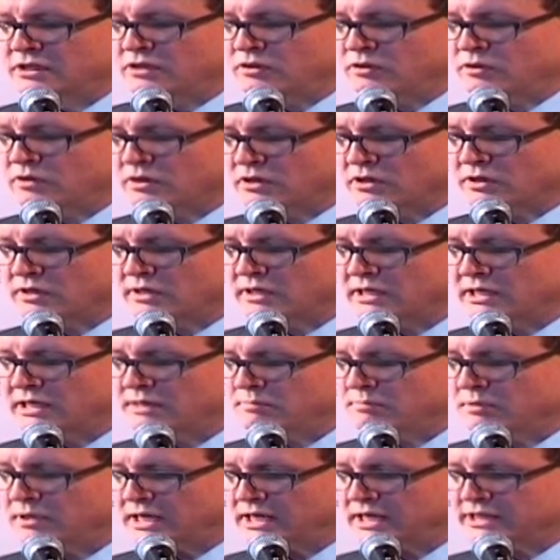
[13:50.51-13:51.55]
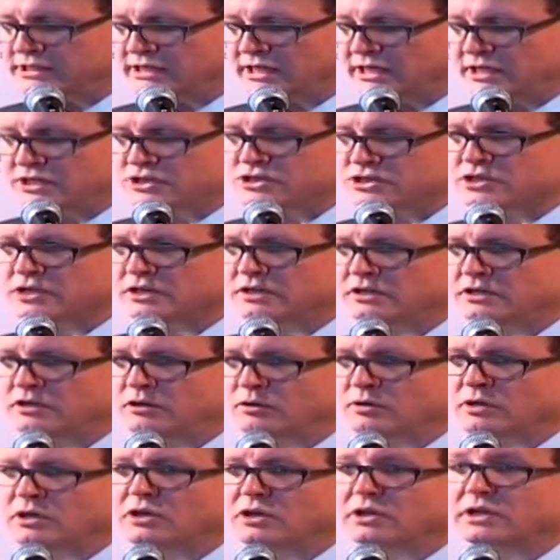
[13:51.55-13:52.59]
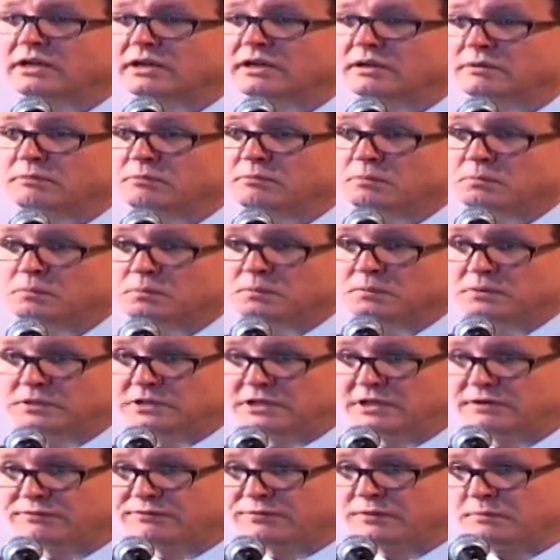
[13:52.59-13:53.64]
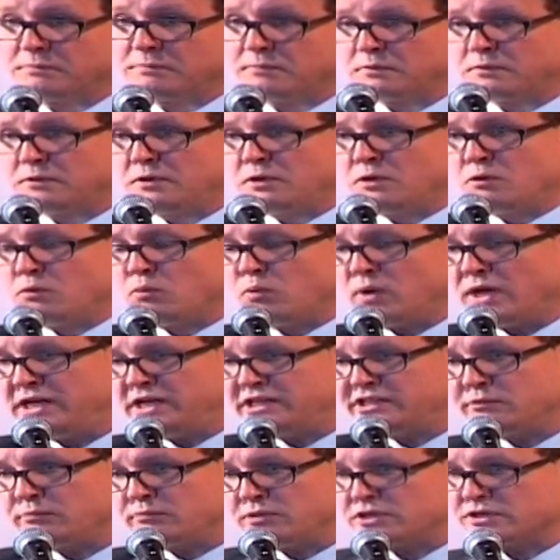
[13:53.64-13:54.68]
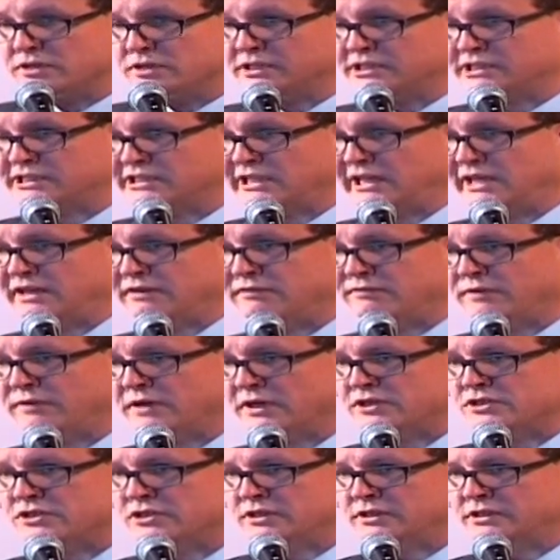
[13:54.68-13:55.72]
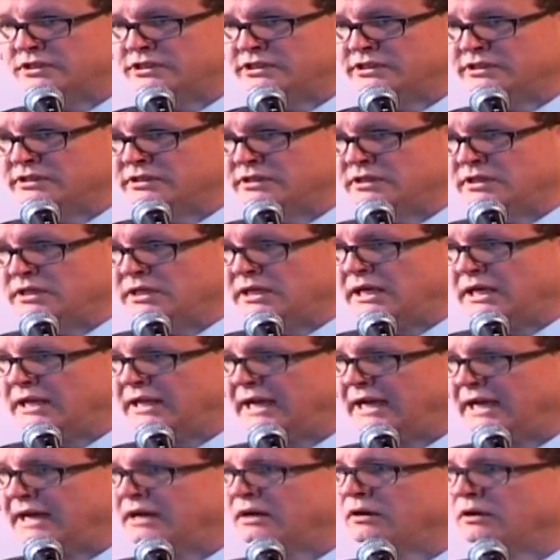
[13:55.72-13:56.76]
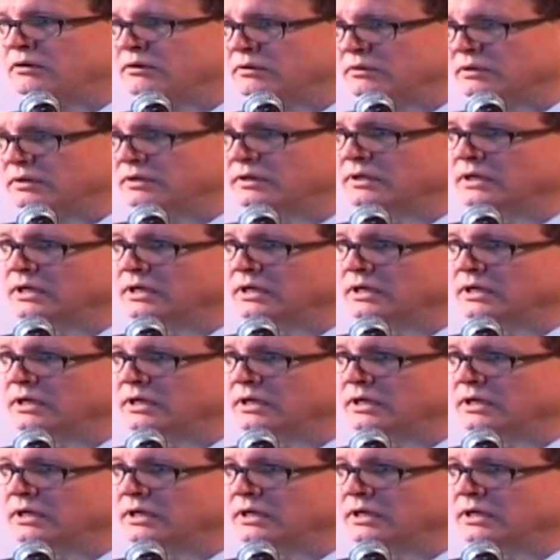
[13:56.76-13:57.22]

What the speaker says: you can look at liberalisation, you can look at different ways in which the state functions and how